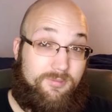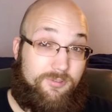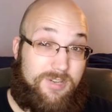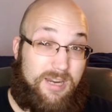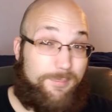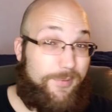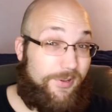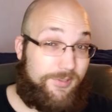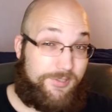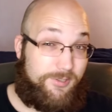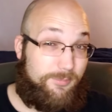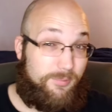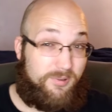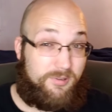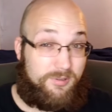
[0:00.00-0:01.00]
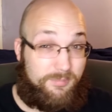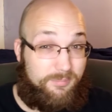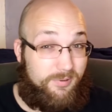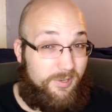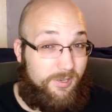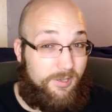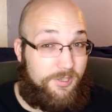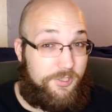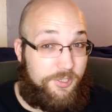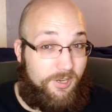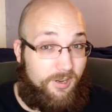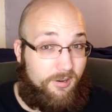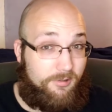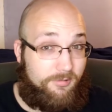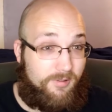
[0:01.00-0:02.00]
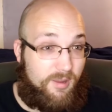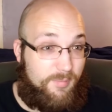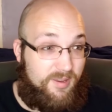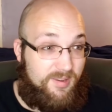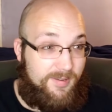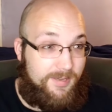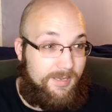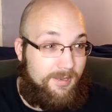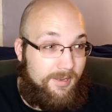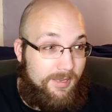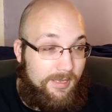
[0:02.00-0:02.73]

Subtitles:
Dragon Ball Super is a pretty good show. I mean,